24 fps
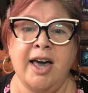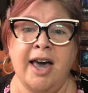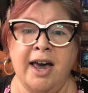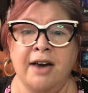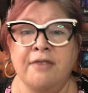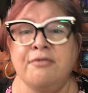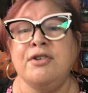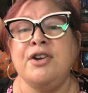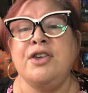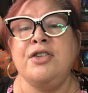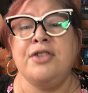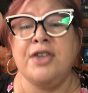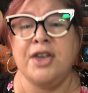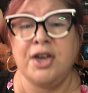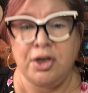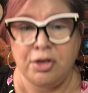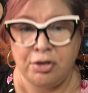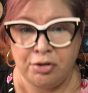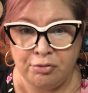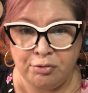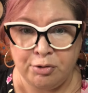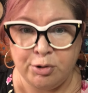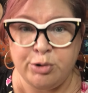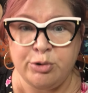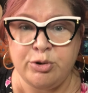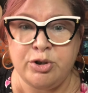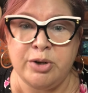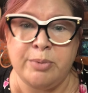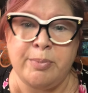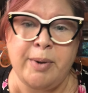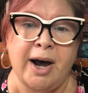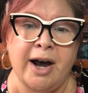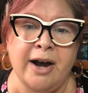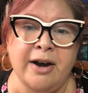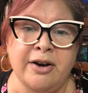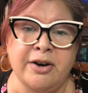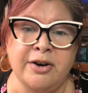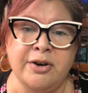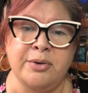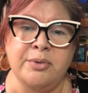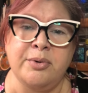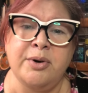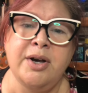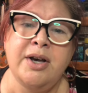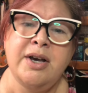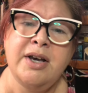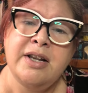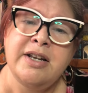everything through tobacco.
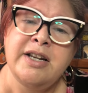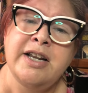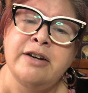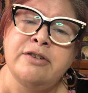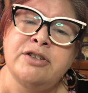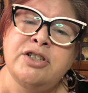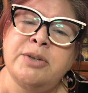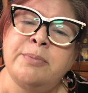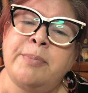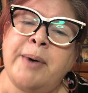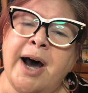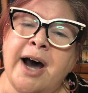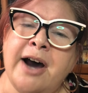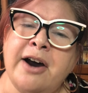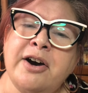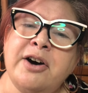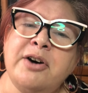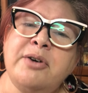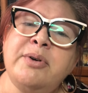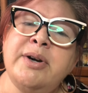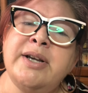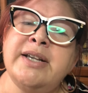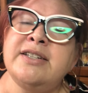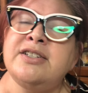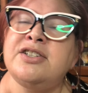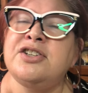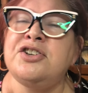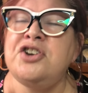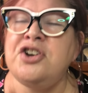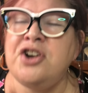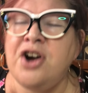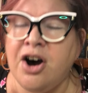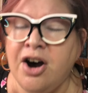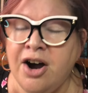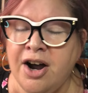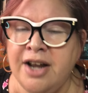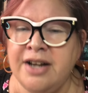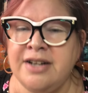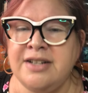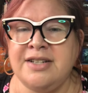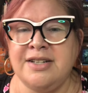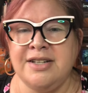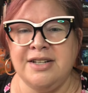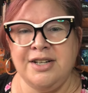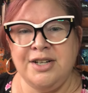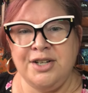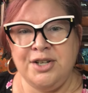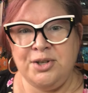Now, tobacco is
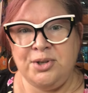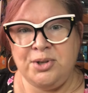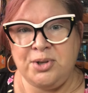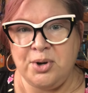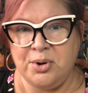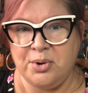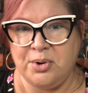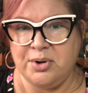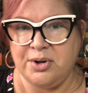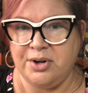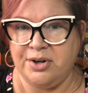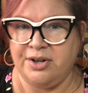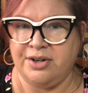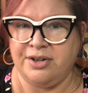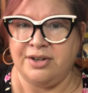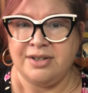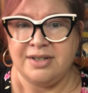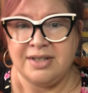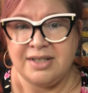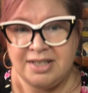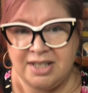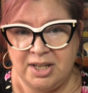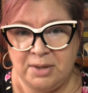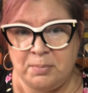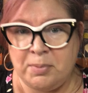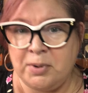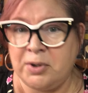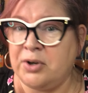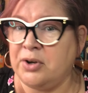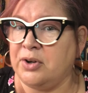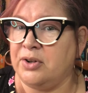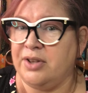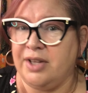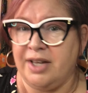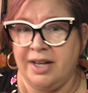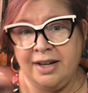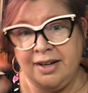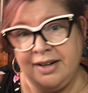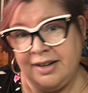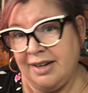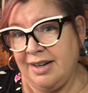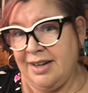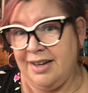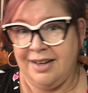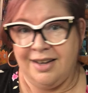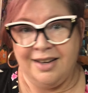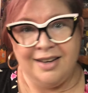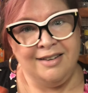not your typical, like,
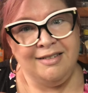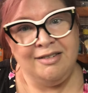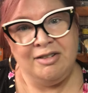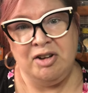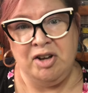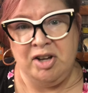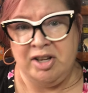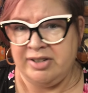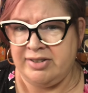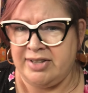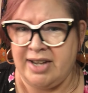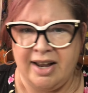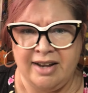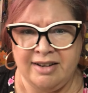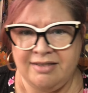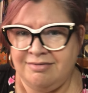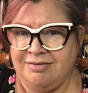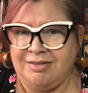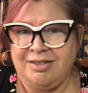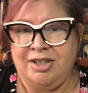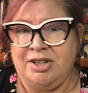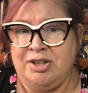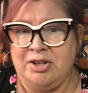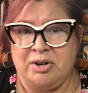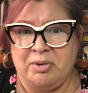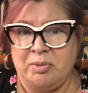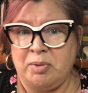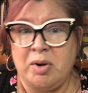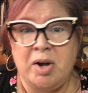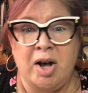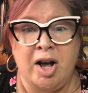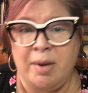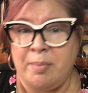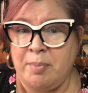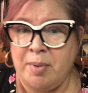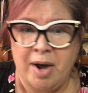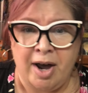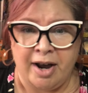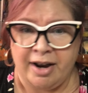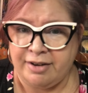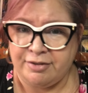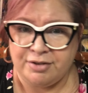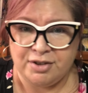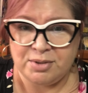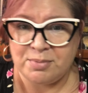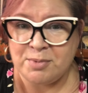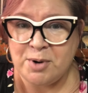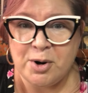is that, you know, a pack
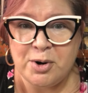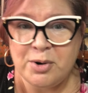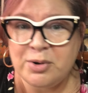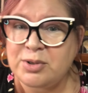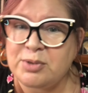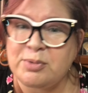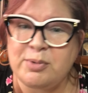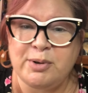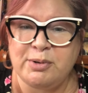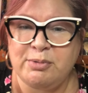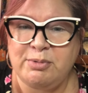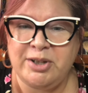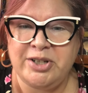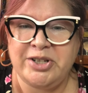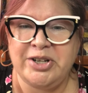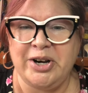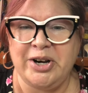of smokes? What are we